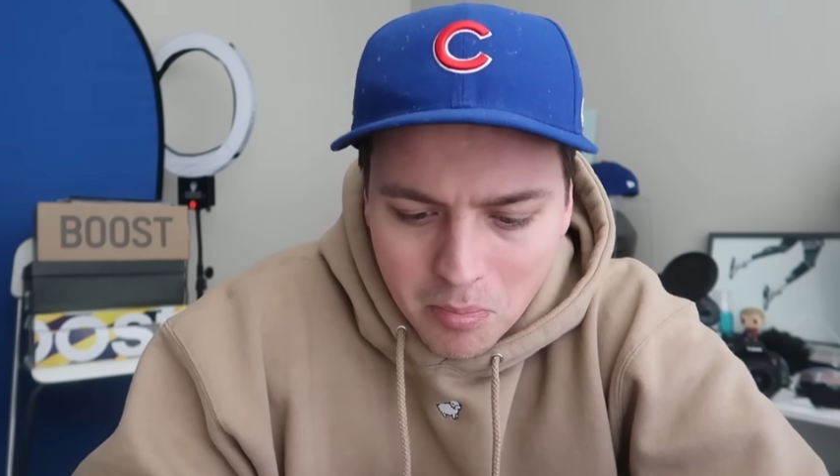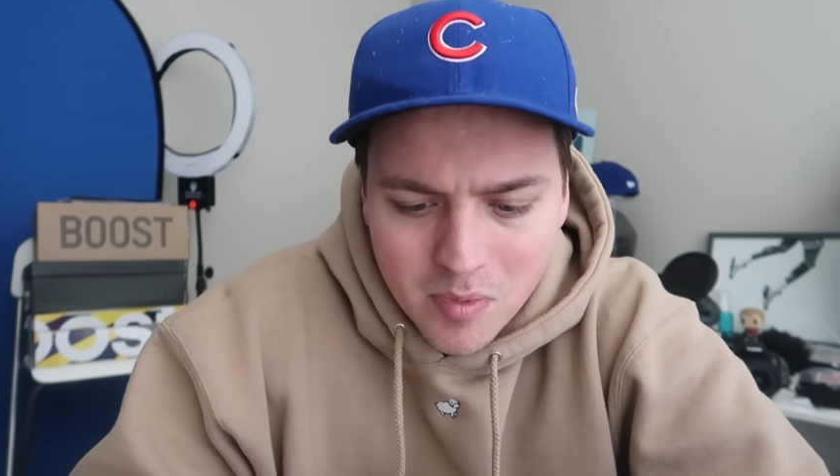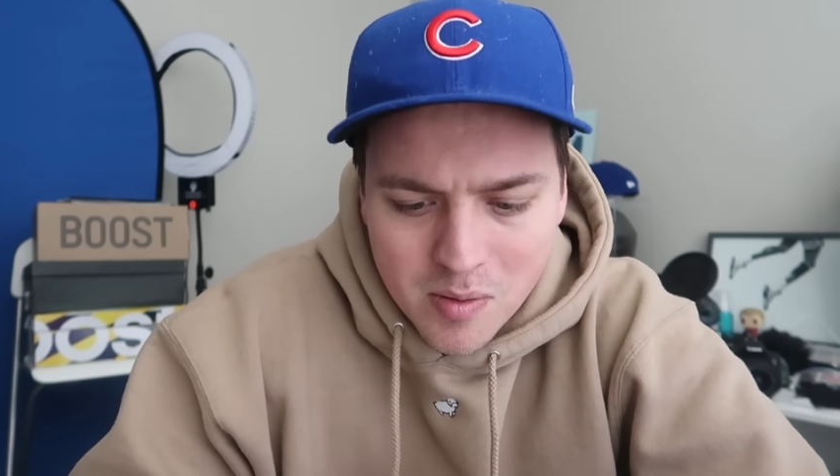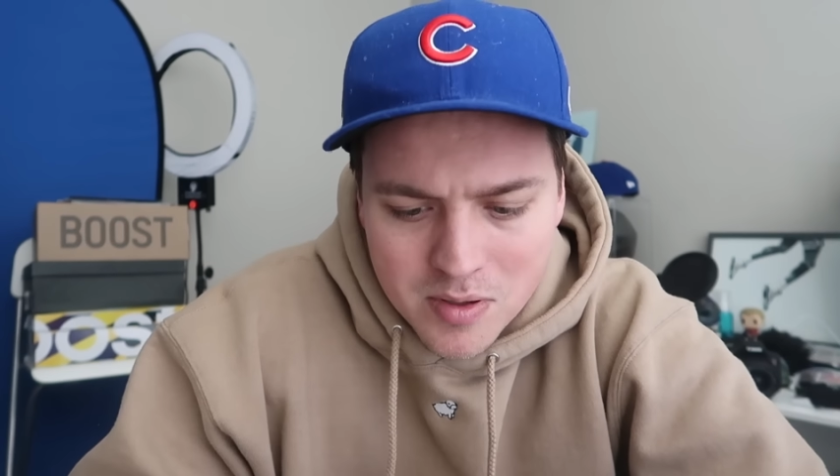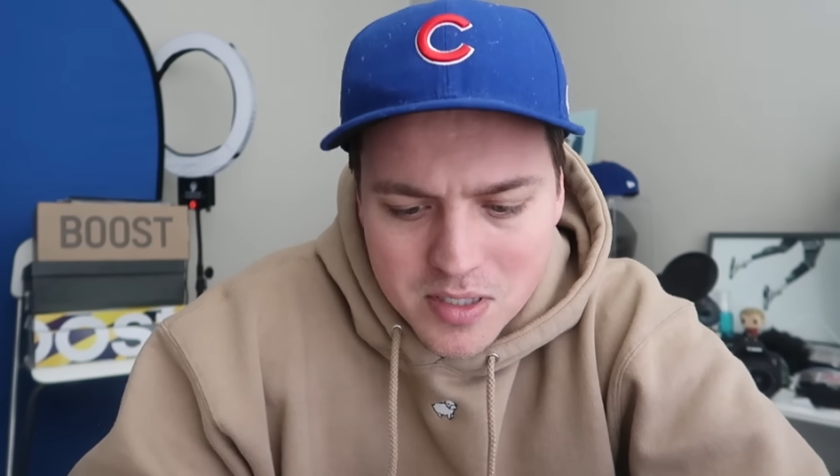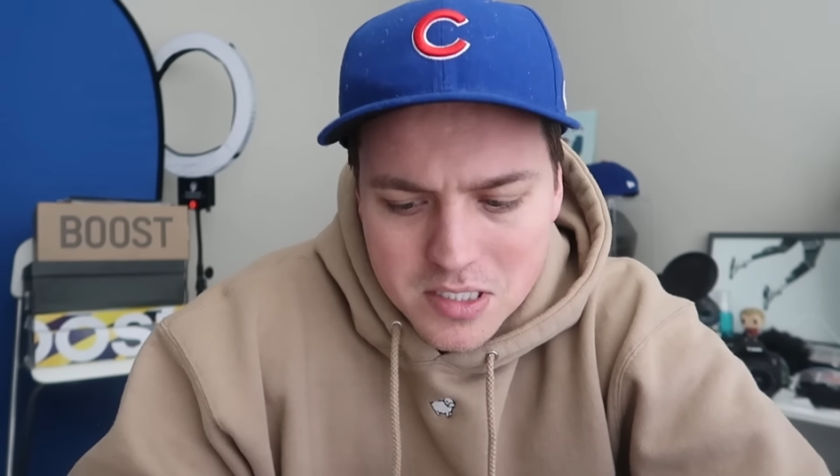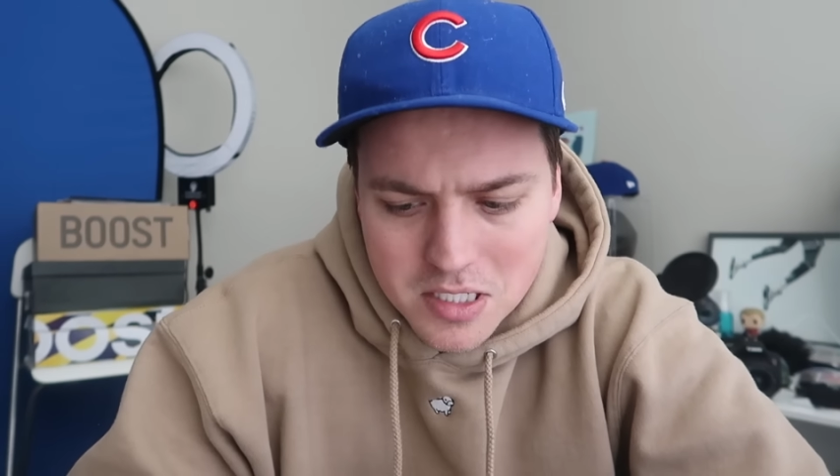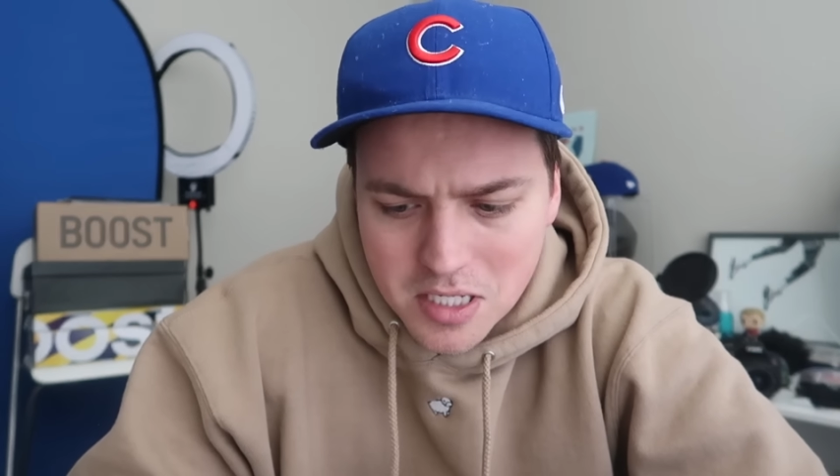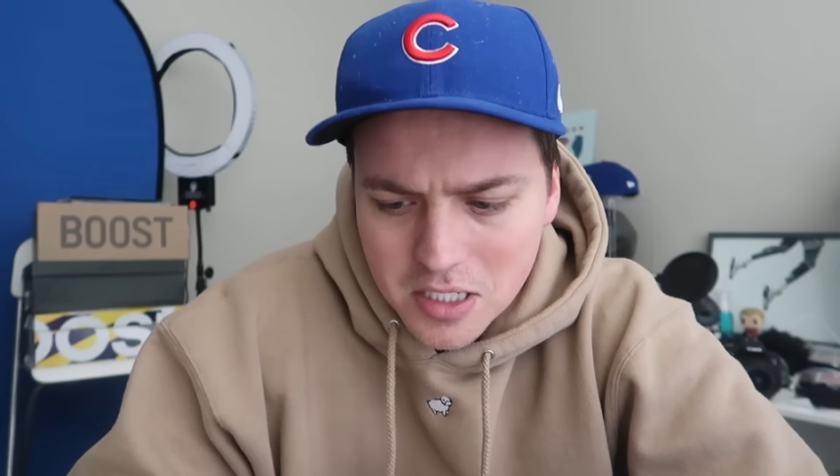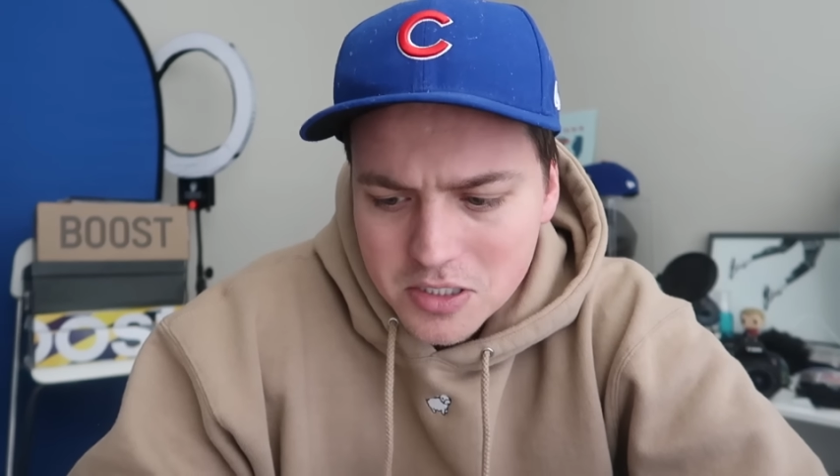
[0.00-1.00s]
maybe this
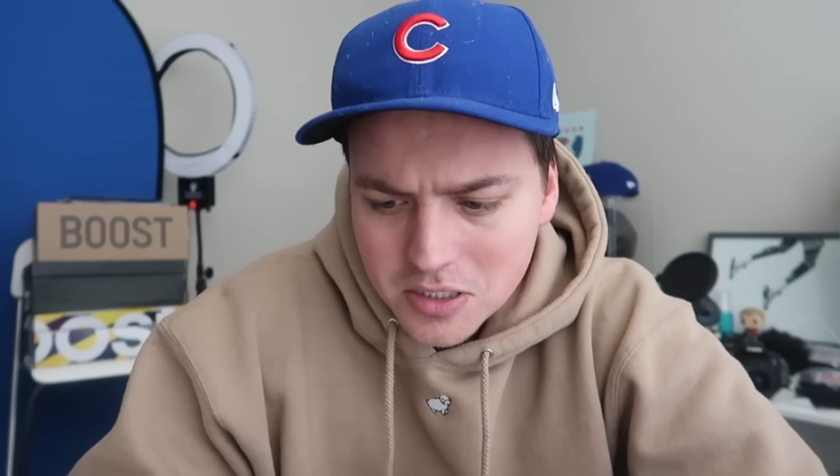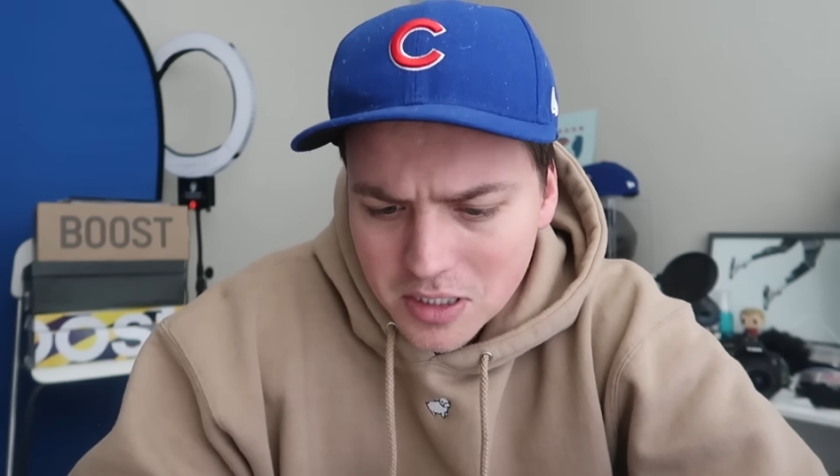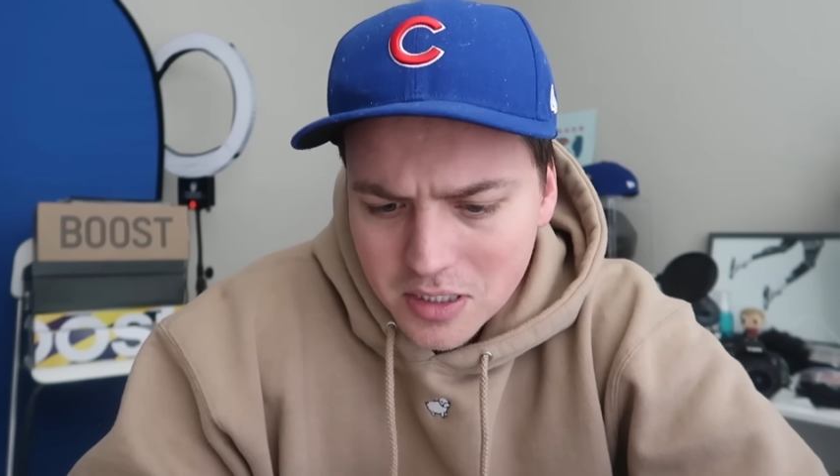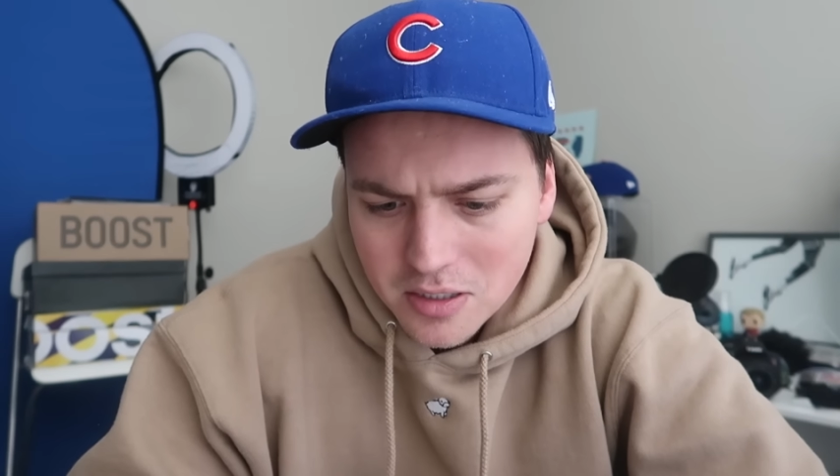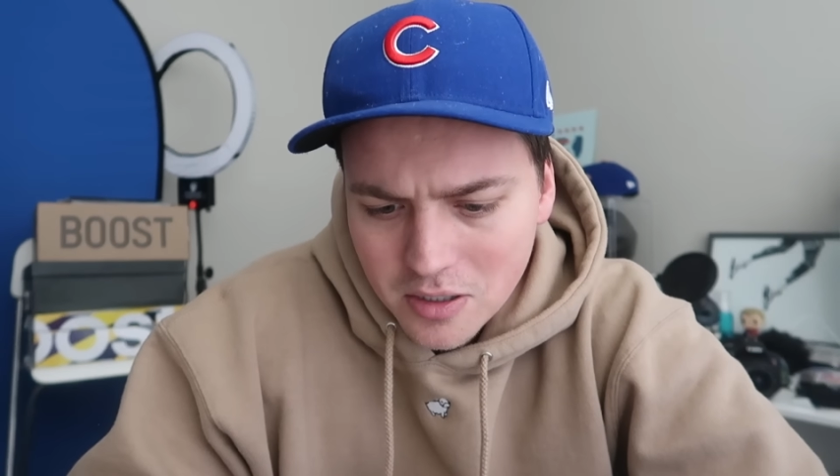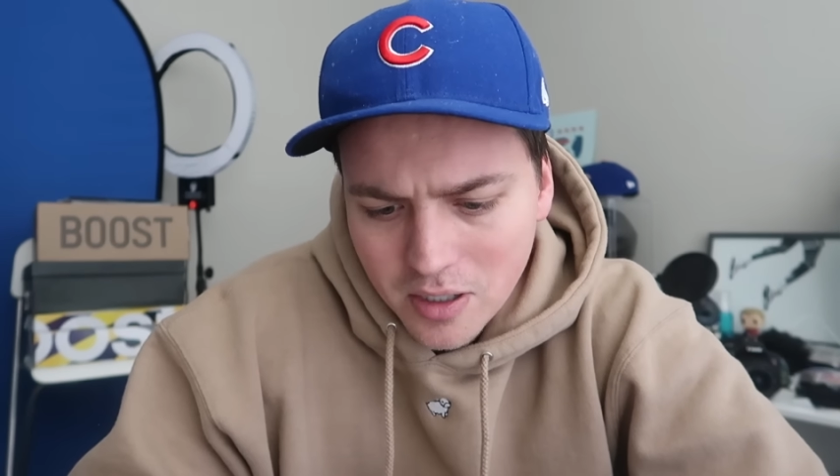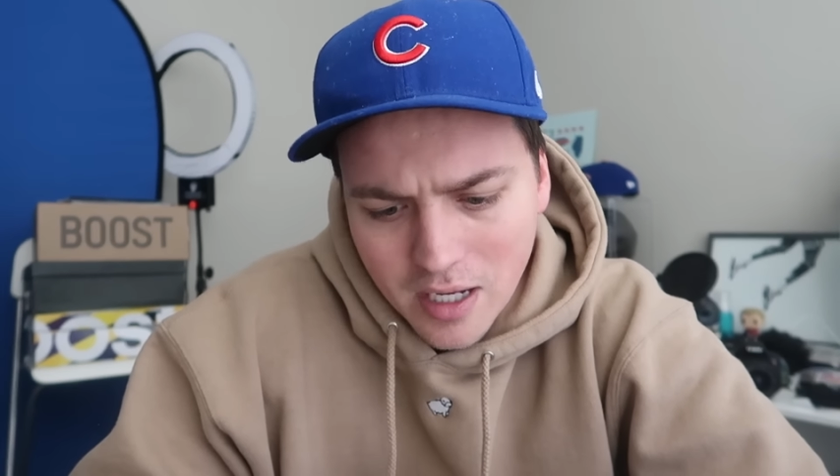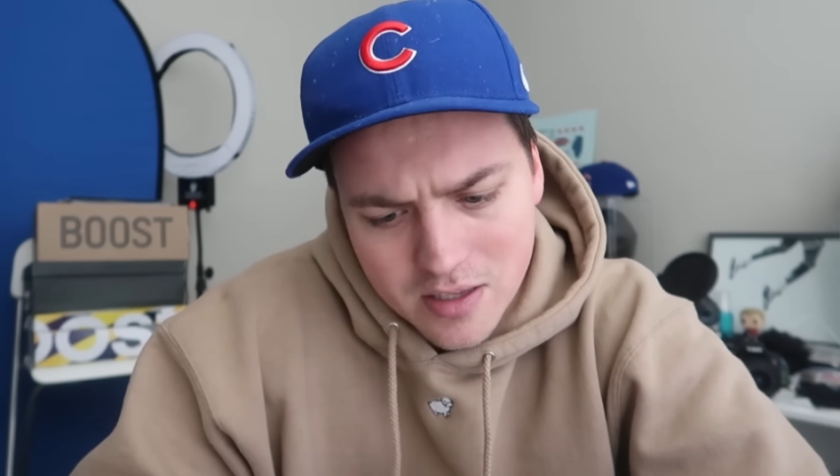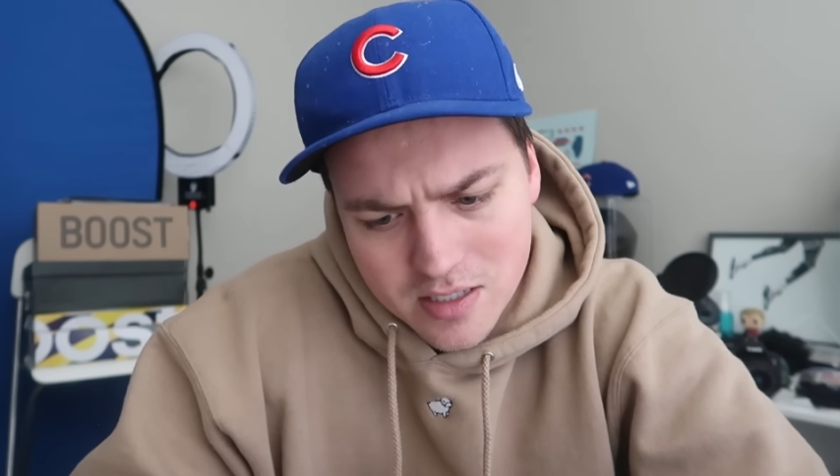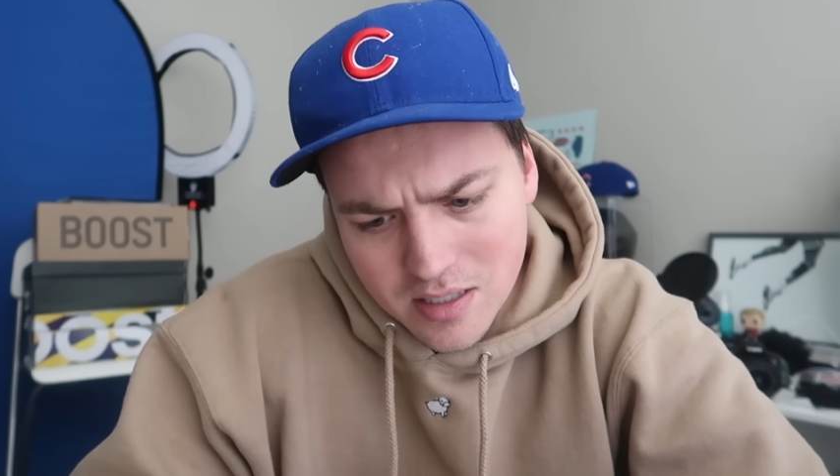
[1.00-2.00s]
is actually, you know, I
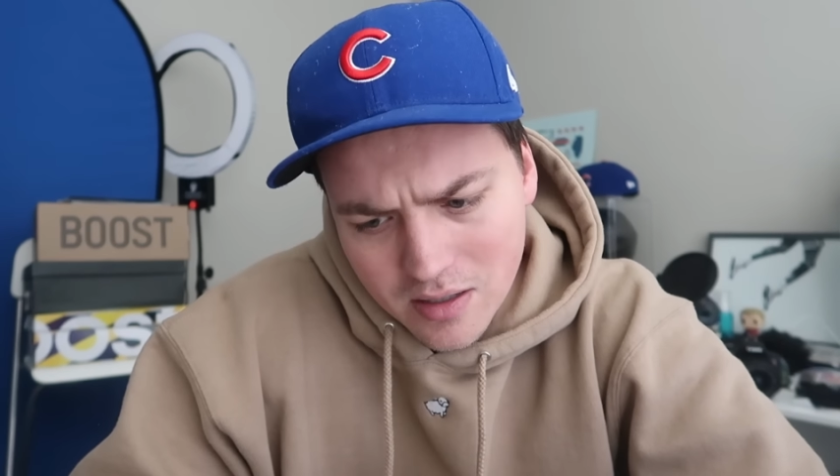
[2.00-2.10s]
got this